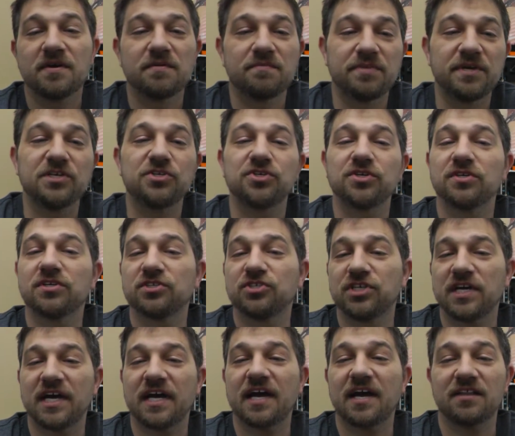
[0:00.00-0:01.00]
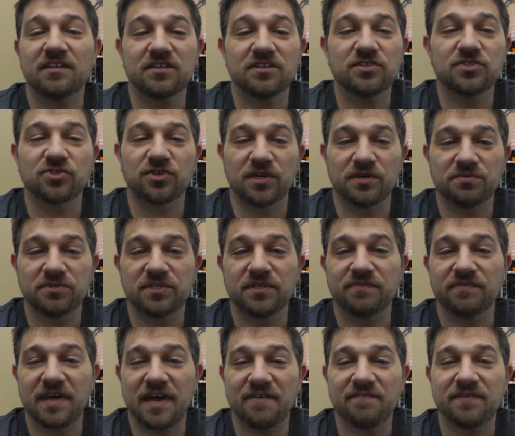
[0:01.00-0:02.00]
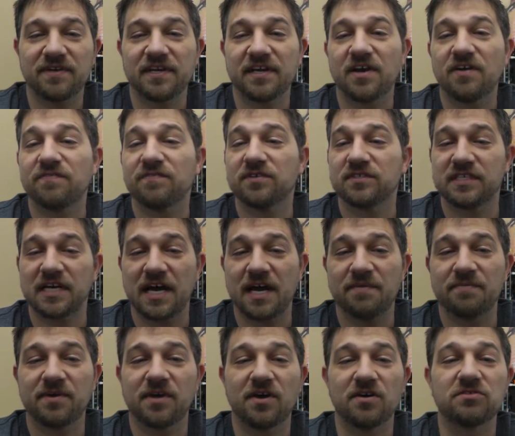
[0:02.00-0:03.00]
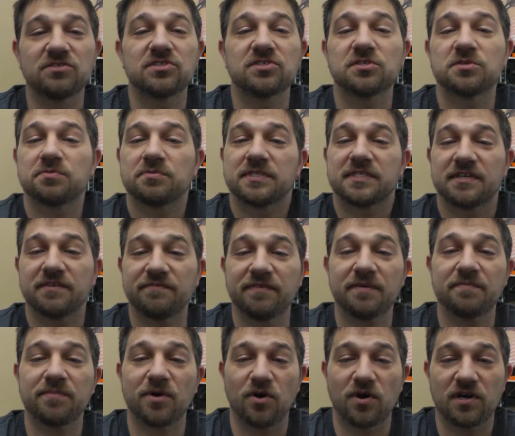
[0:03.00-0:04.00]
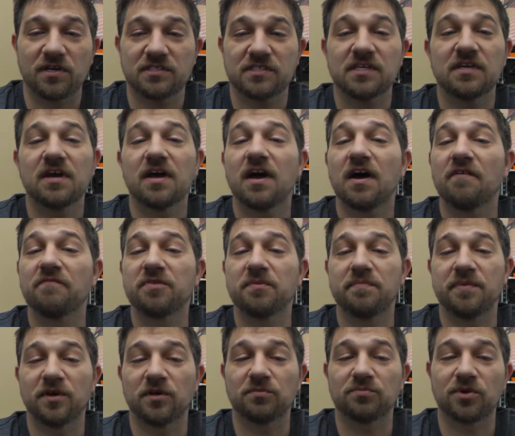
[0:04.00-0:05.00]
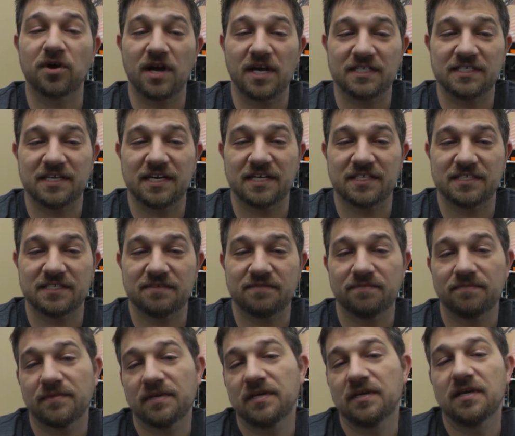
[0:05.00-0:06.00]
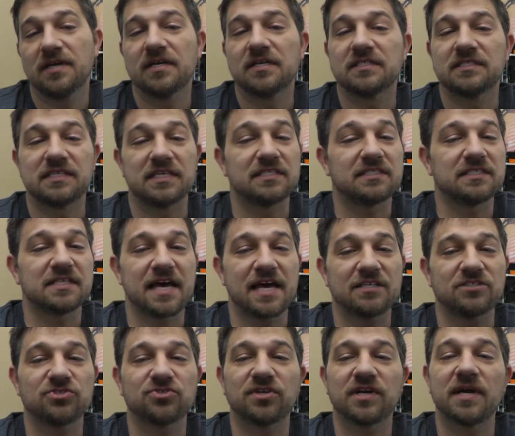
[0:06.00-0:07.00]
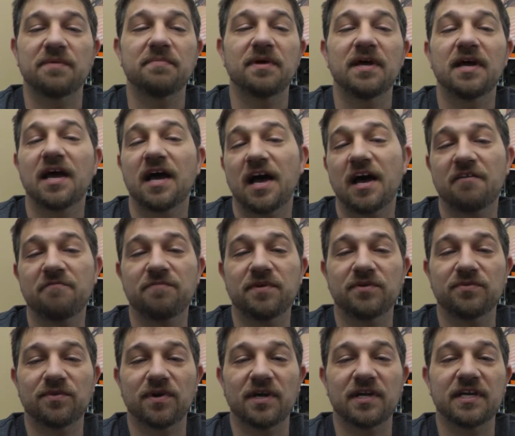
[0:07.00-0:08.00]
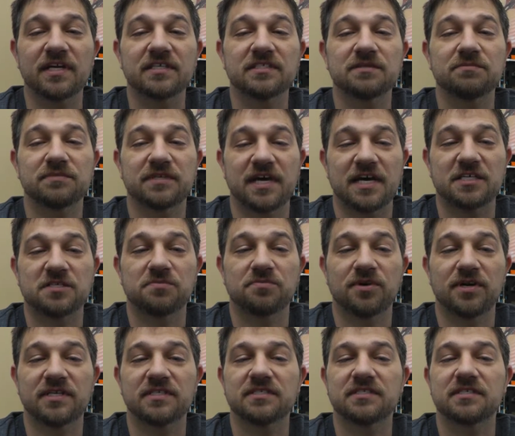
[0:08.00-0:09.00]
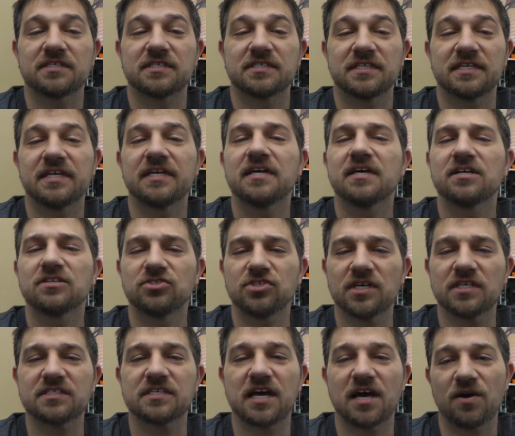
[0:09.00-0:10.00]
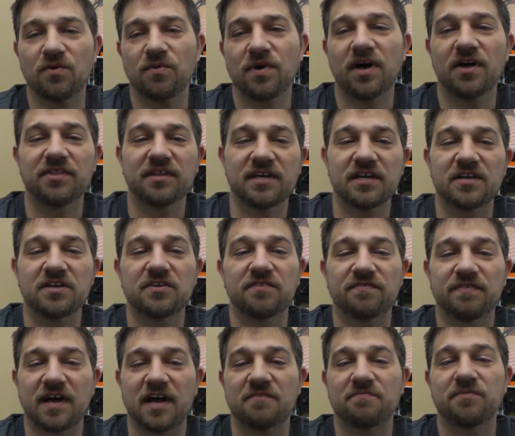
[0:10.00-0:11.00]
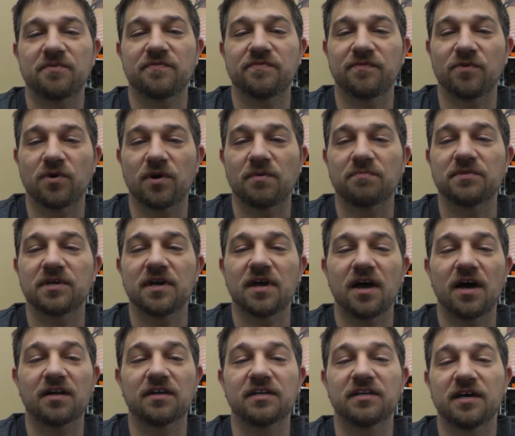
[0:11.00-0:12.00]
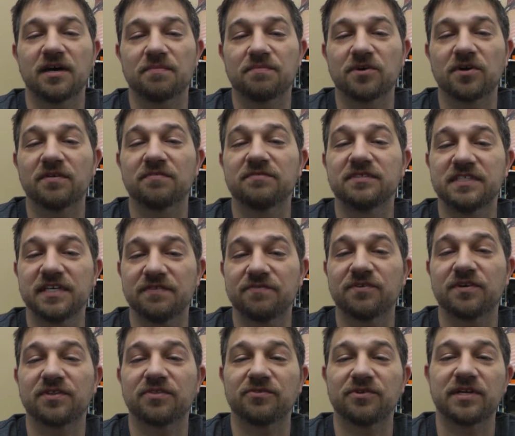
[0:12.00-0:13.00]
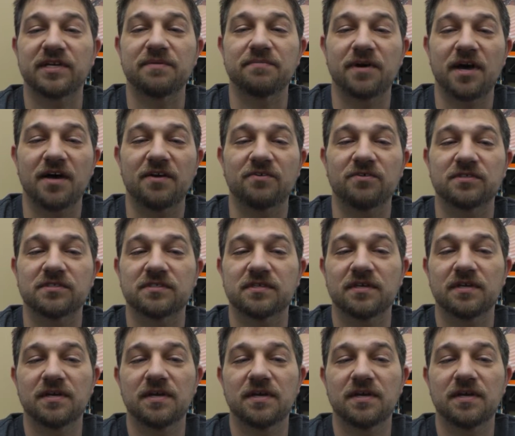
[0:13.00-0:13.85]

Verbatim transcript: Be sure to check out the description of that video for time codes to specific parts of the build process. Since that stream, I've been running some test prints to see just how well the Ender 5 performed on a number of different 3D models.